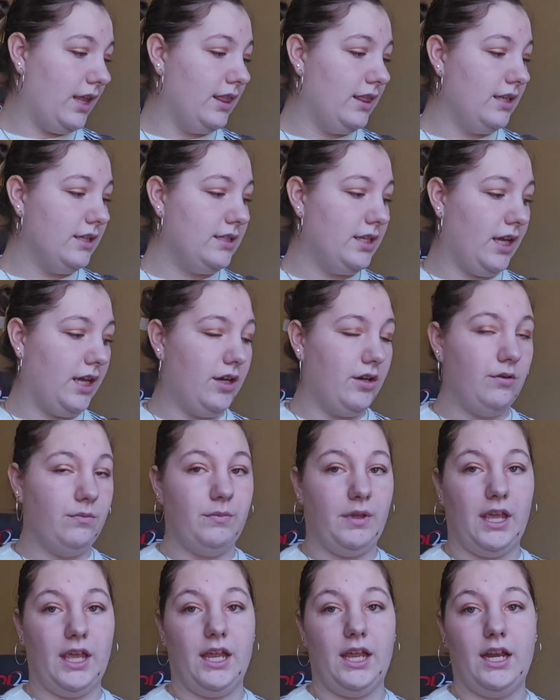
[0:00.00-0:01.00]
and the tail
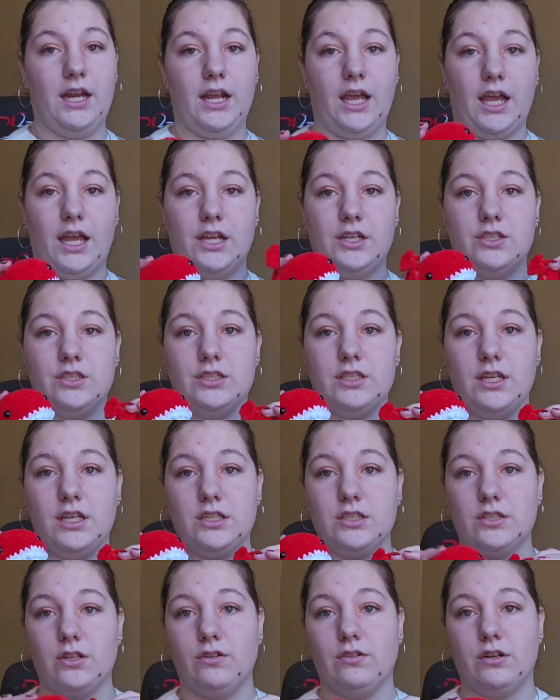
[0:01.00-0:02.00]
made. I just
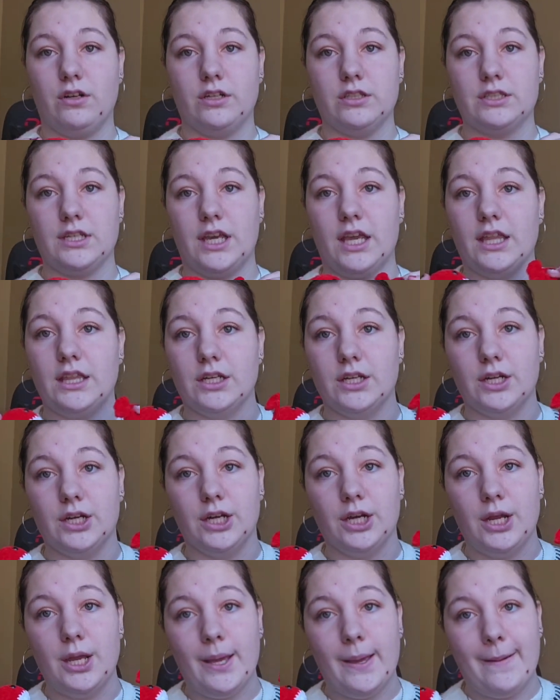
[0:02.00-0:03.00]
need to sew it all
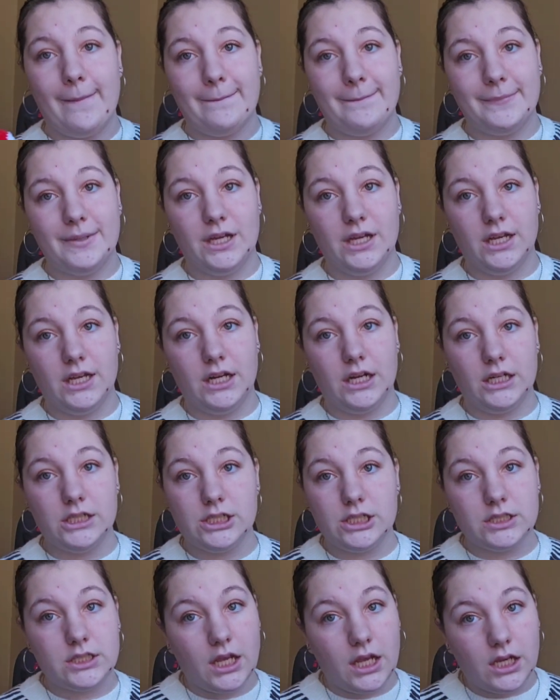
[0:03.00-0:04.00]
together, but I
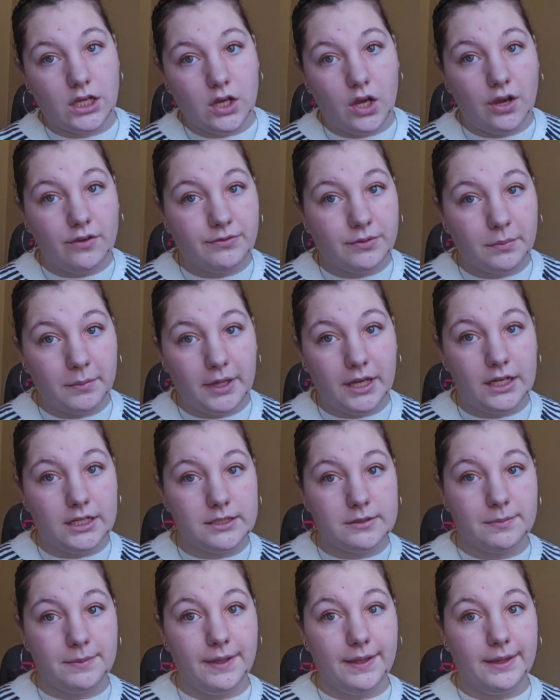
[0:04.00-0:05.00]
just got a call from my
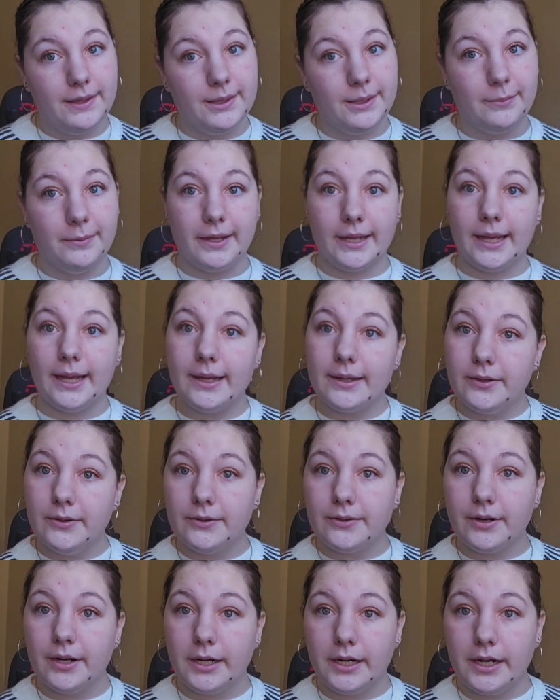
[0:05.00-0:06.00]
husband that we gotta
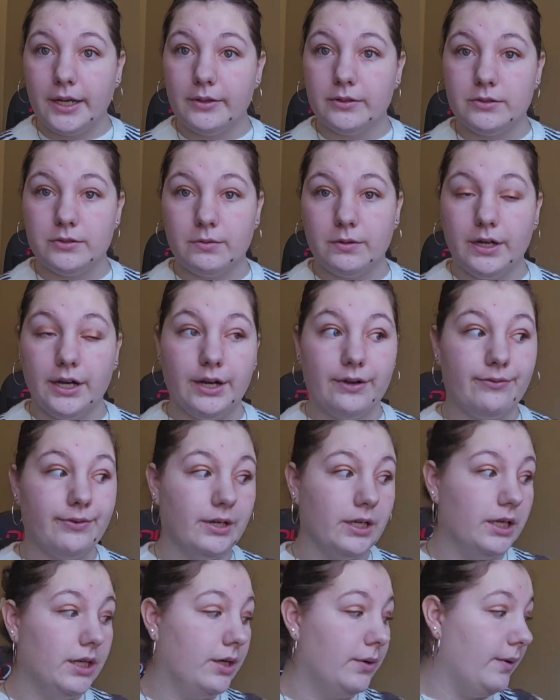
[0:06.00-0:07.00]
go run elsewhere
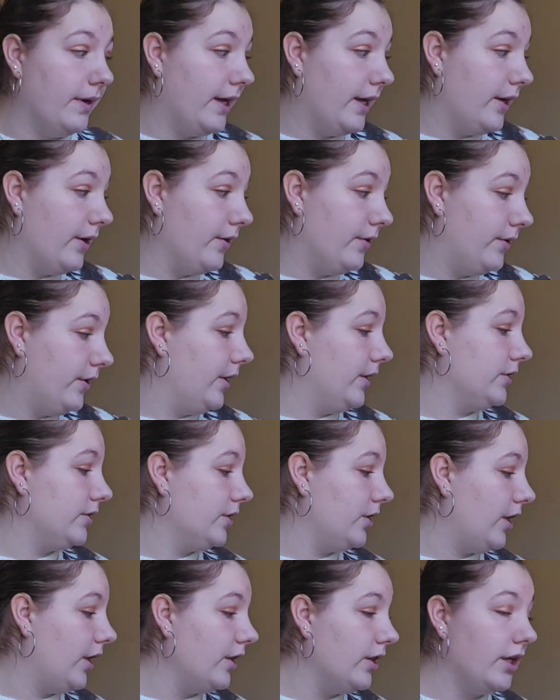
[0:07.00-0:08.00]
for a little while. I'm not
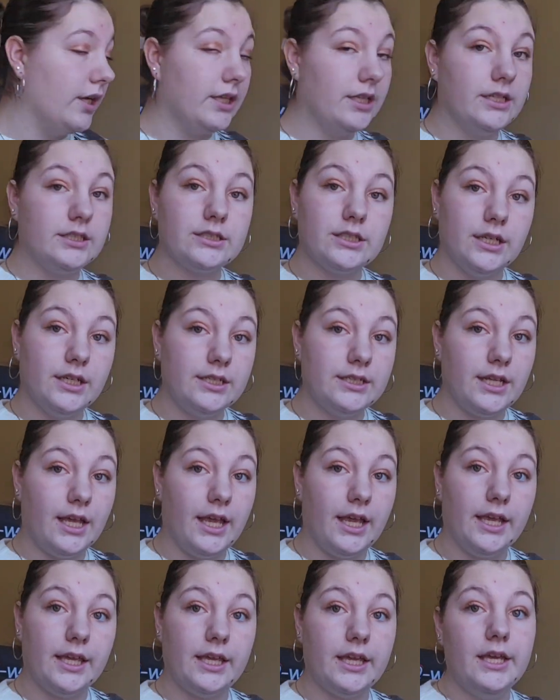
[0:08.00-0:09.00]
sure how long that's gonna
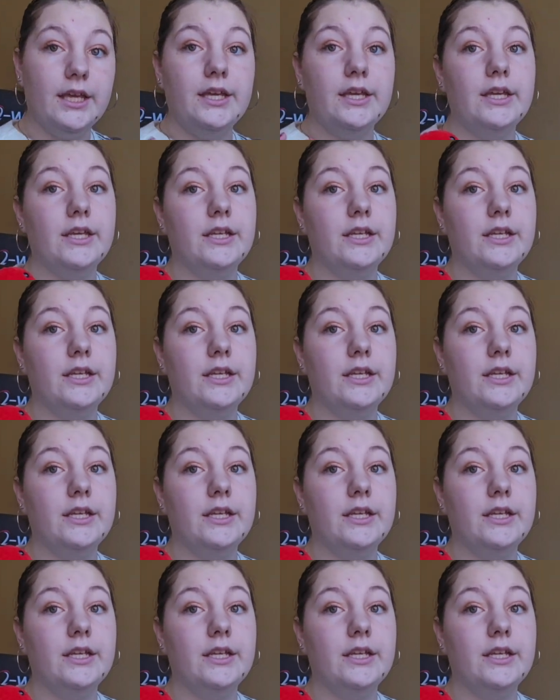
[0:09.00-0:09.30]
take,